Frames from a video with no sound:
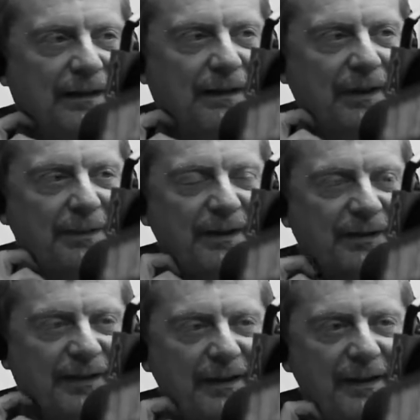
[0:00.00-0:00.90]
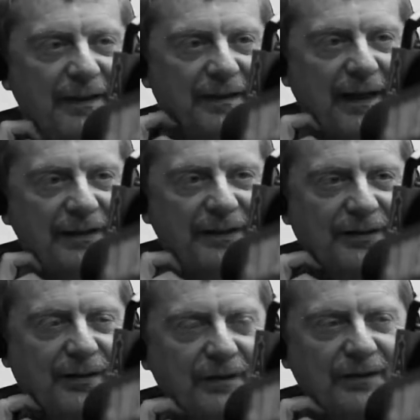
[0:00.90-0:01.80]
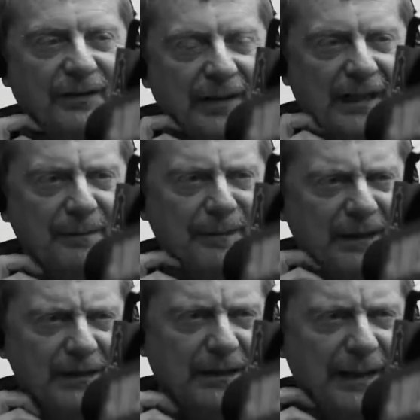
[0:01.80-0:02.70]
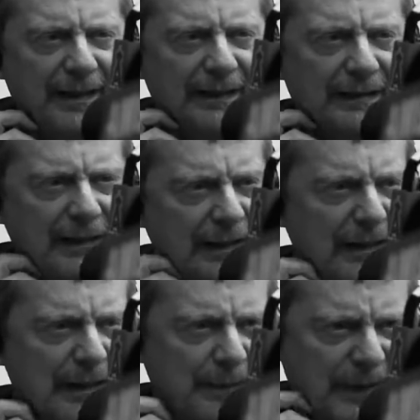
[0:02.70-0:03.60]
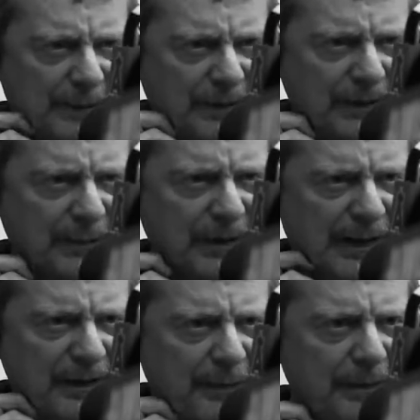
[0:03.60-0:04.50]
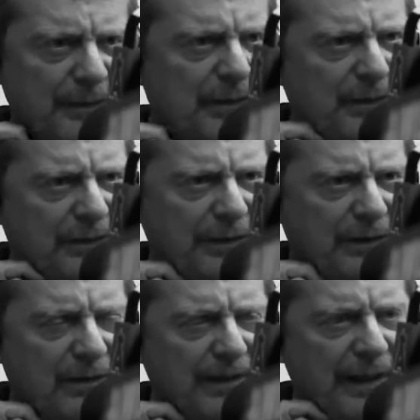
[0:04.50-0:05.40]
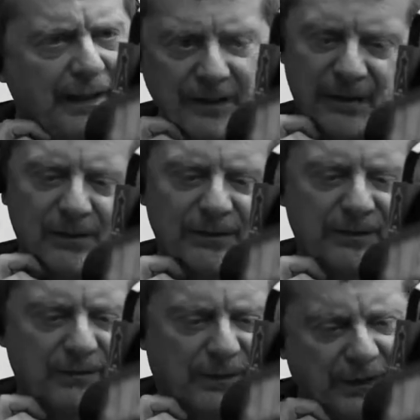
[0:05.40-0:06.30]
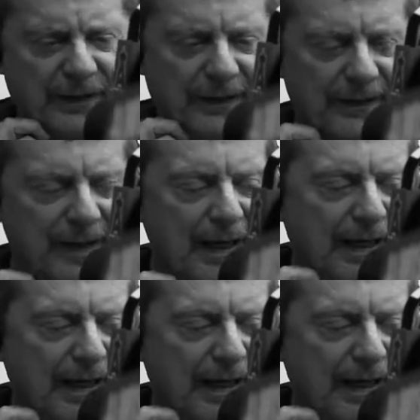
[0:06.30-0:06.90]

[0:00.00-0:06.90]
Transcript: I went up to the city editor and I says, you know, there's a lot of middle class people and upper class people who are doing cocaine. And he goes, really?